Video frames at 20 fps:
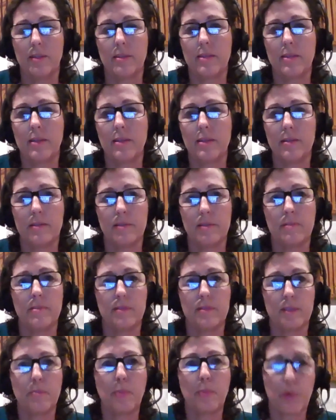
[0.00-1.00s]
the
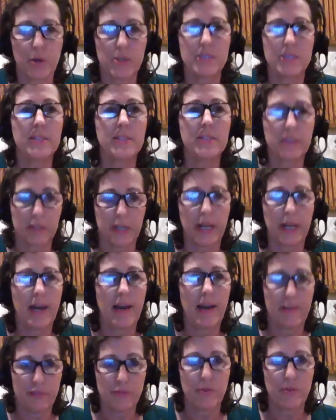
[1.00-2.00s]
board is still going to
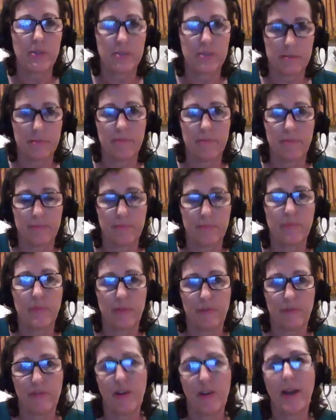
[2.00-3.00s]
have to
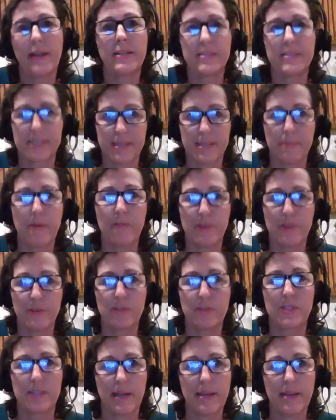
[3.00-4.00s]
find some of
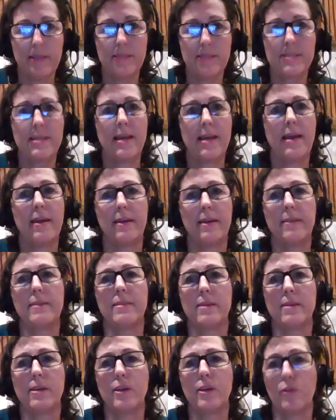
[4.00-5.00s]
those sites,
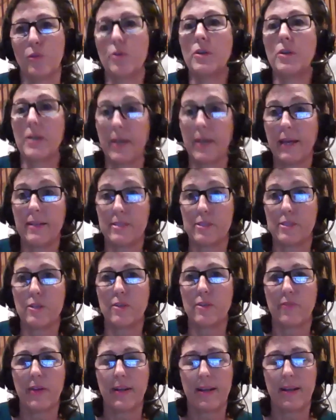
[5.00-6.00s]
and in order to get a
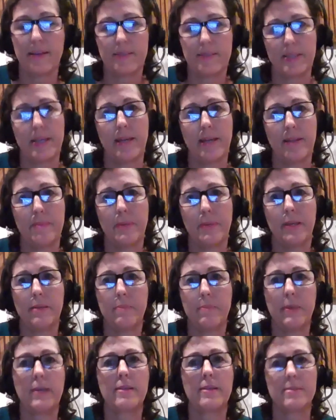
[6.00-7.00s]
certified housing element,
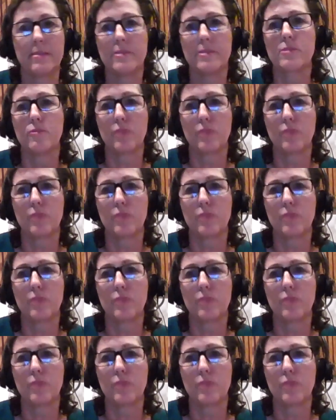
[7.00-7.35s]
because there's